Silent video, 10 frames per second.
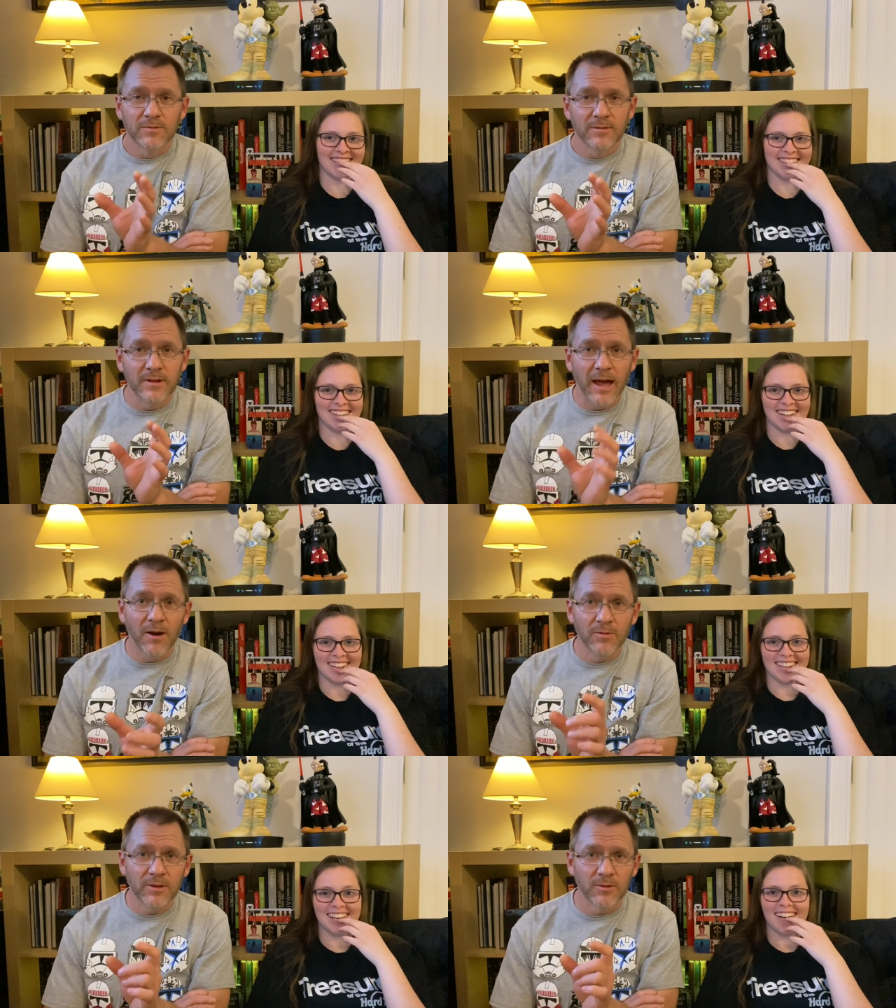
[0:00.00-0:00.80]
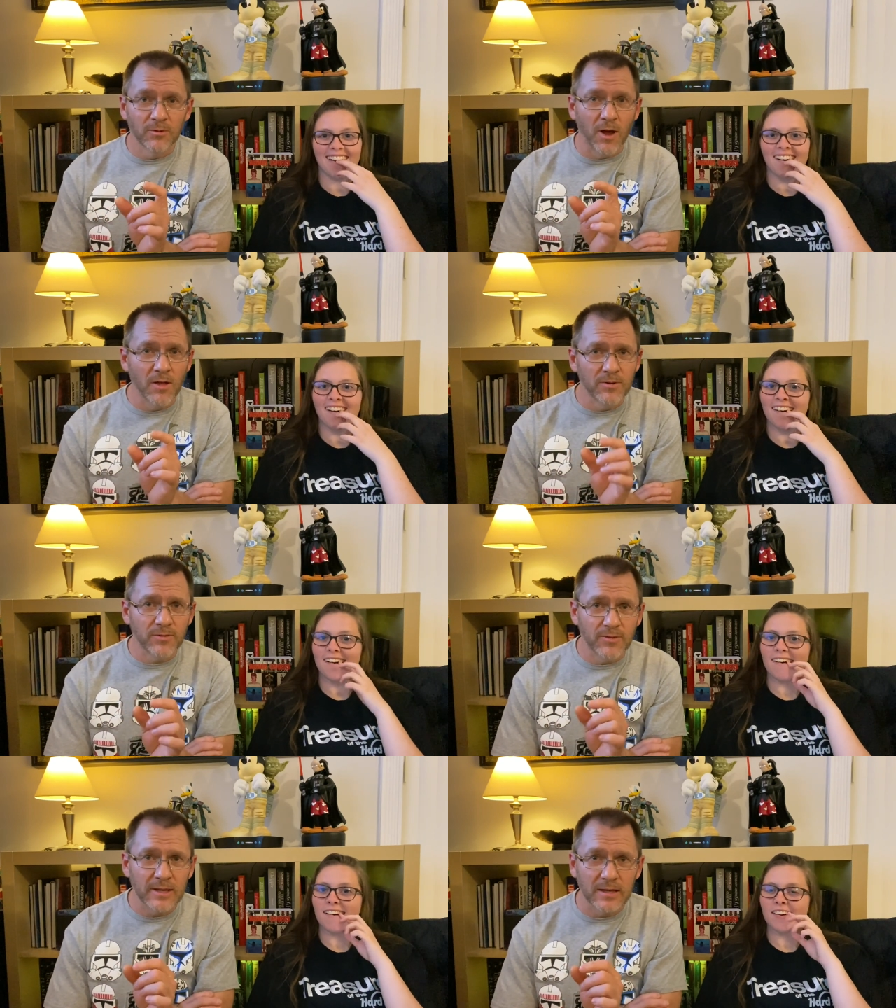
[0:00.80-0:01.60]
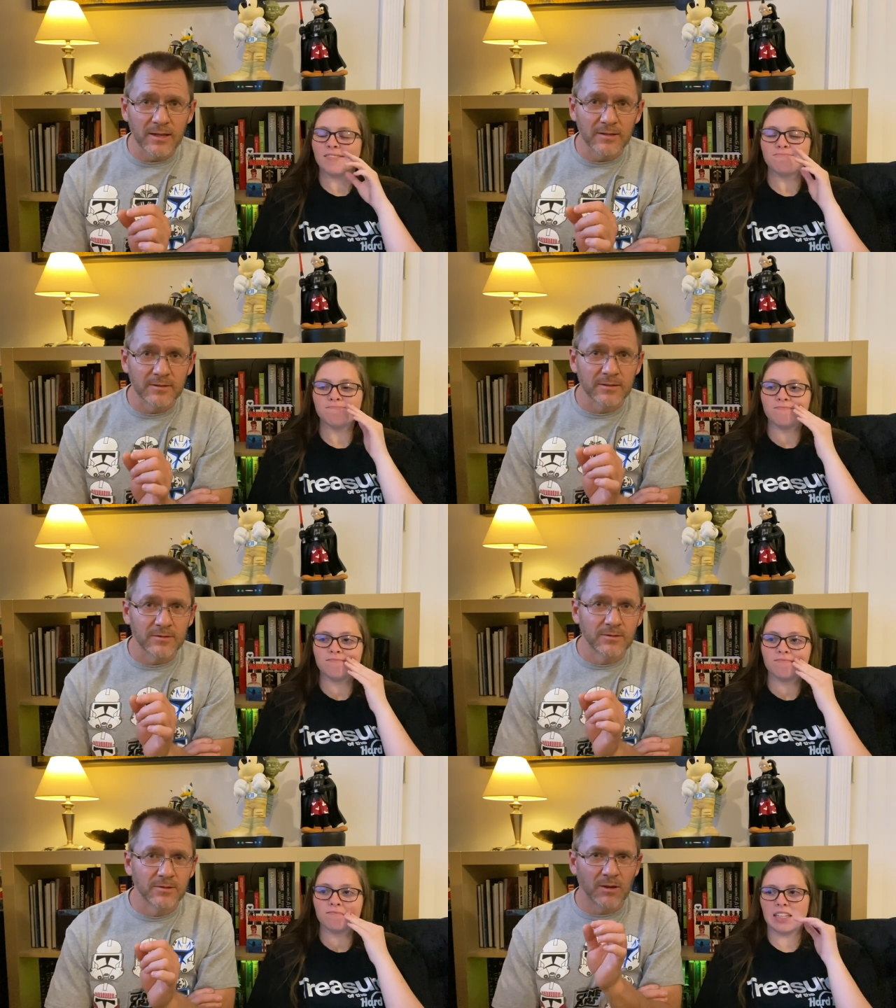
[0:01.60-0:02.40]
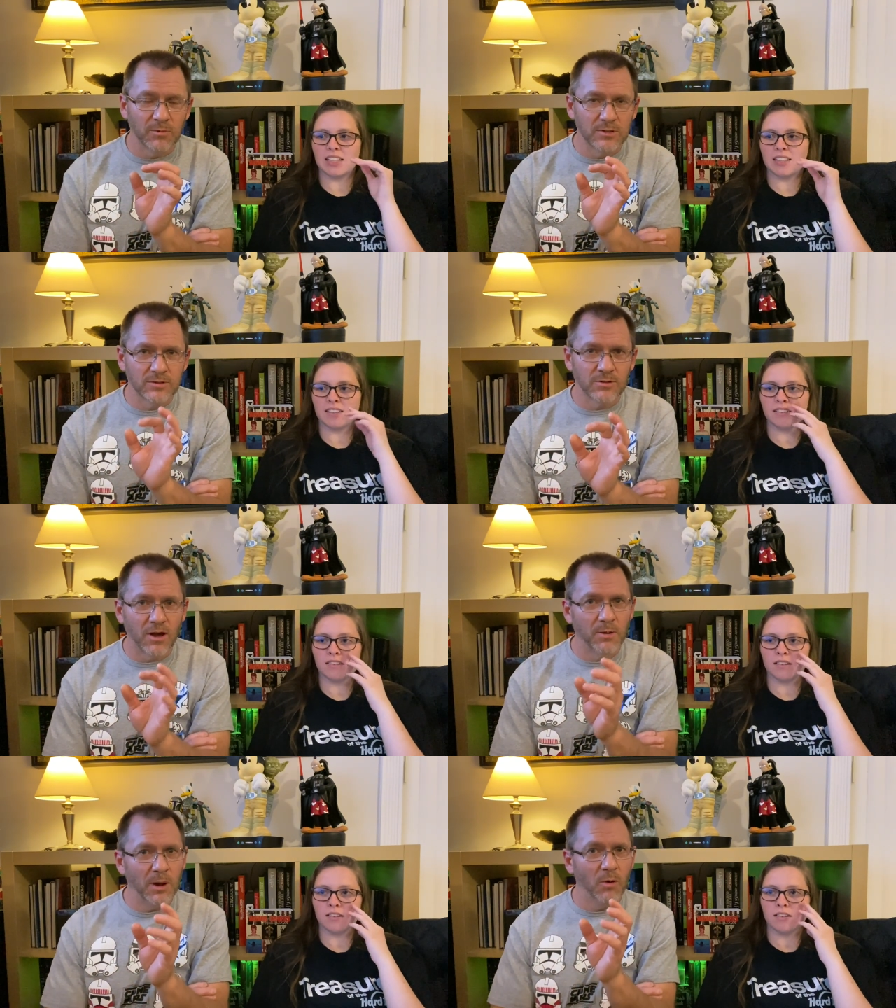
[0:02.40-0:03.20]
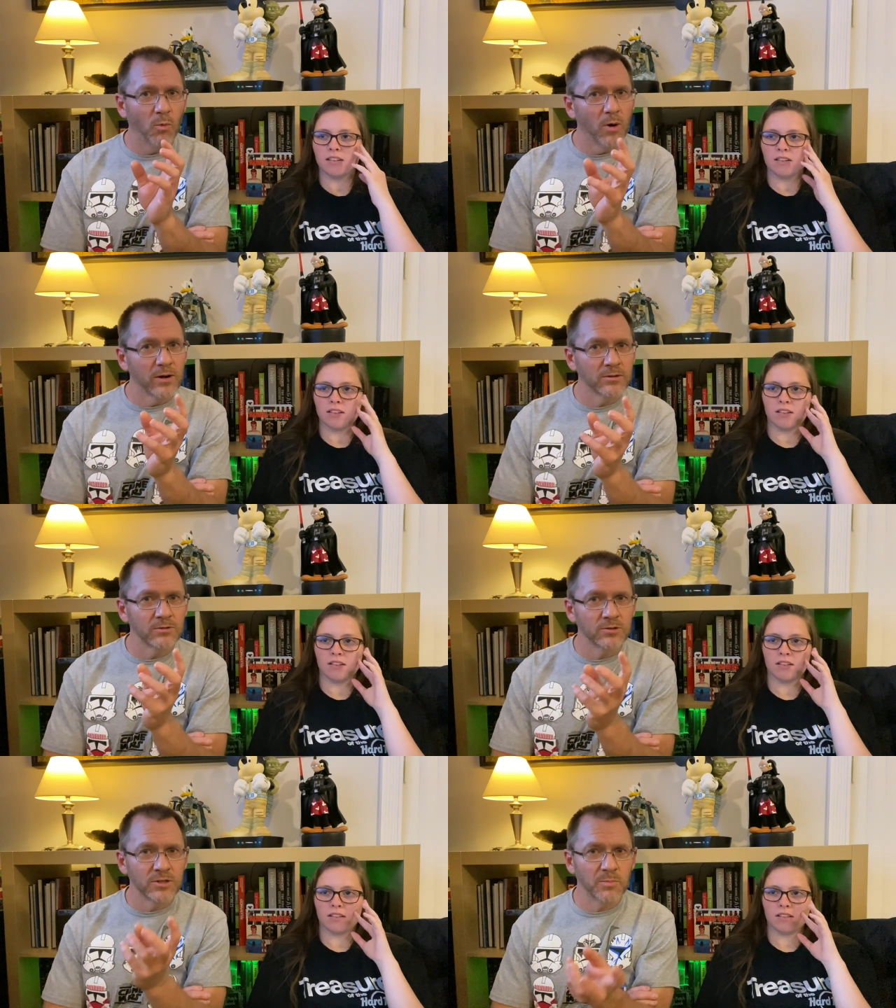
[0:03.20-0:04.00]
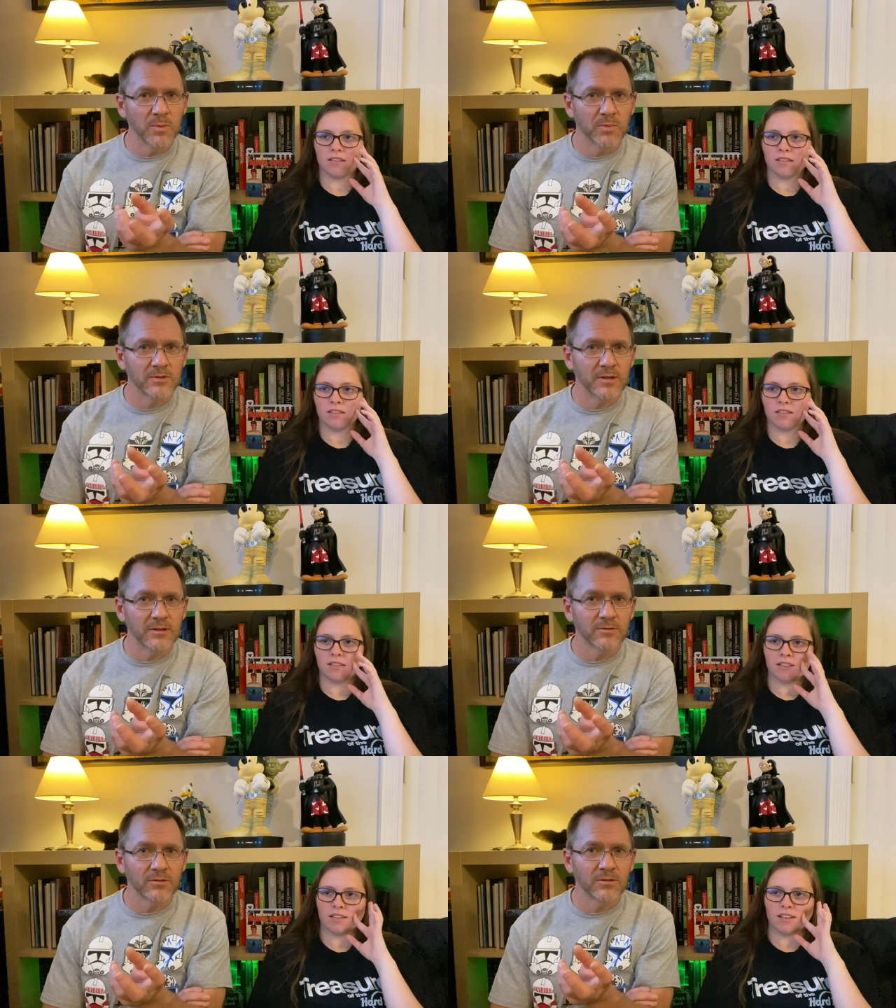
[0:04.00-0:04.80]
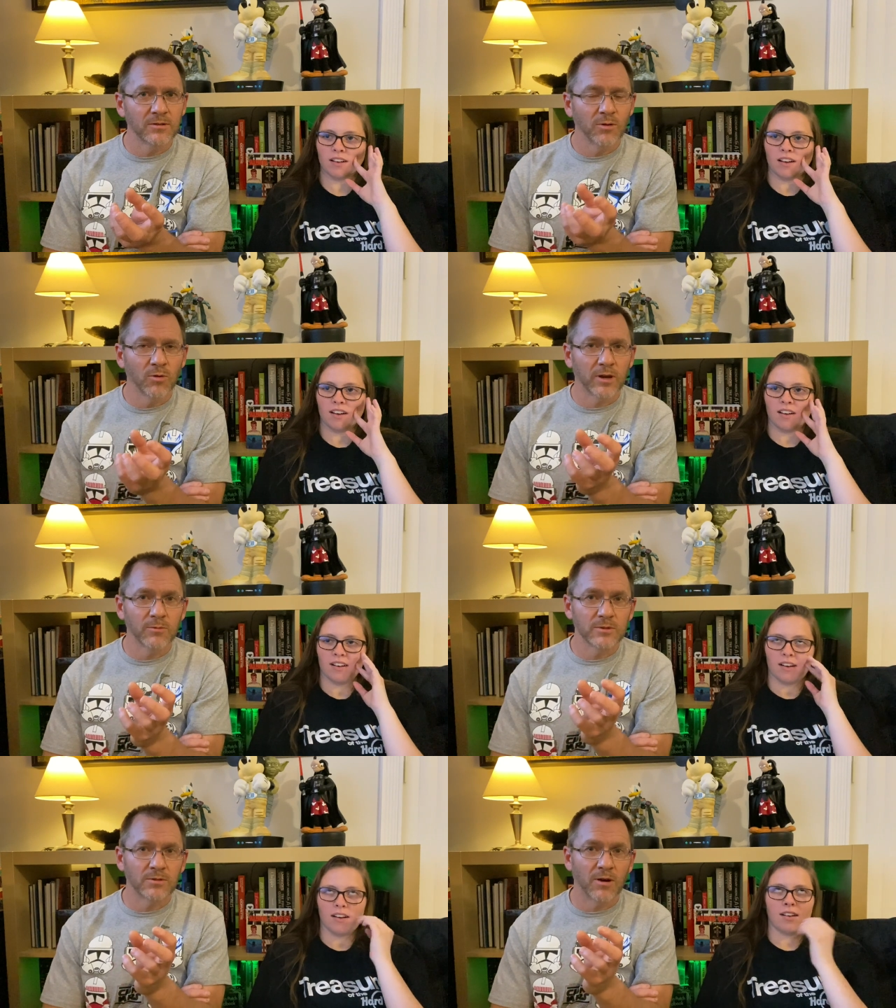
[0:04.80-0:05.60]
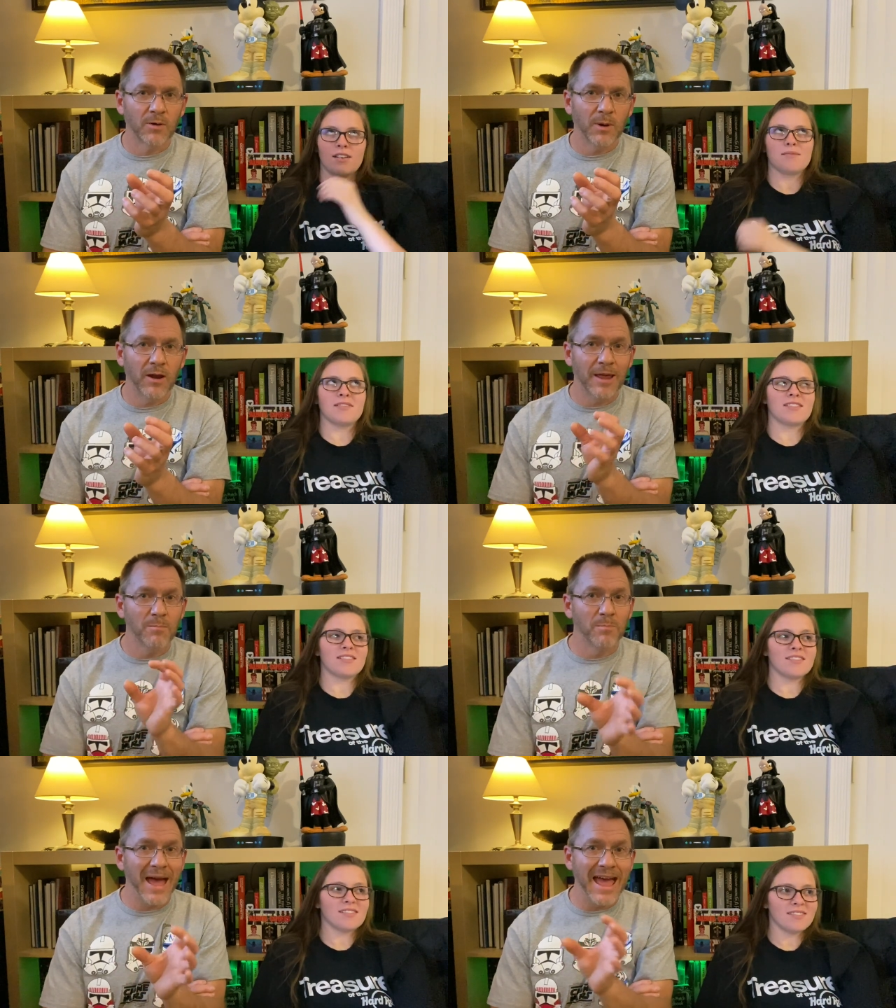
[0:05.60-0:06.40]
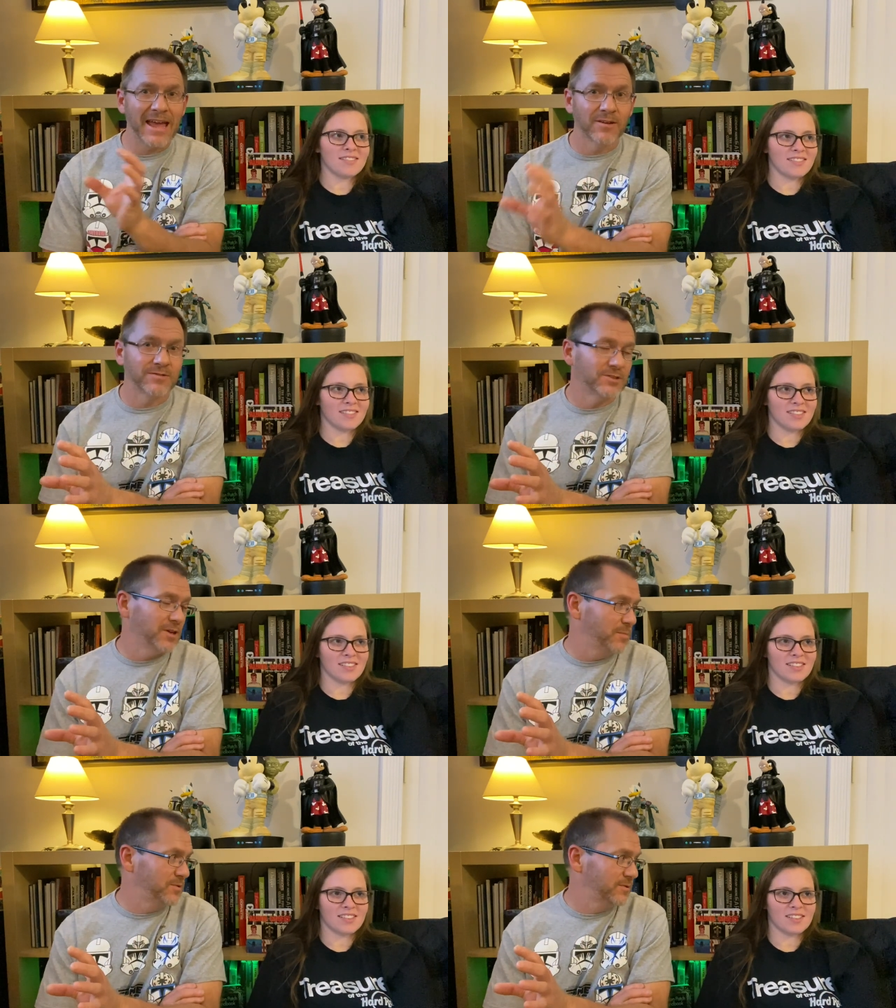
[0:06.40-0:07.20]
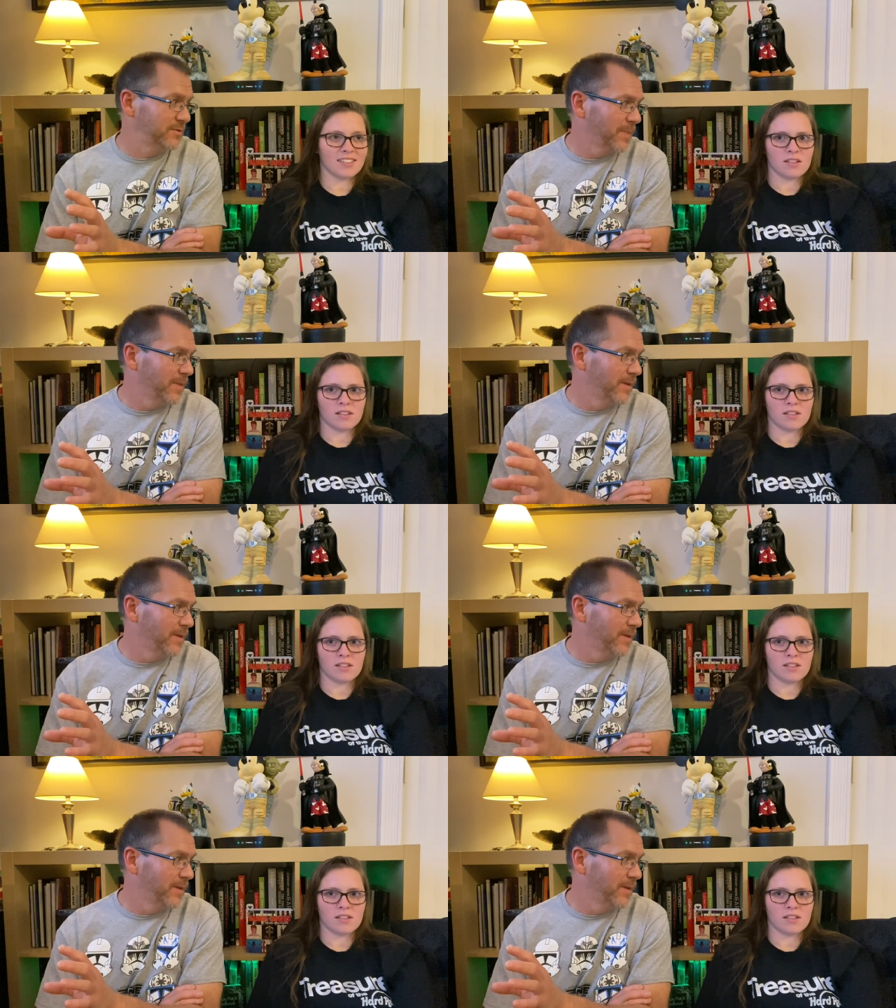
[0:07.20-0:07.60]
Speaker 1: Now, then the other thing is, is can we just talk about one chip in particular, or can we talk about a bag of chips?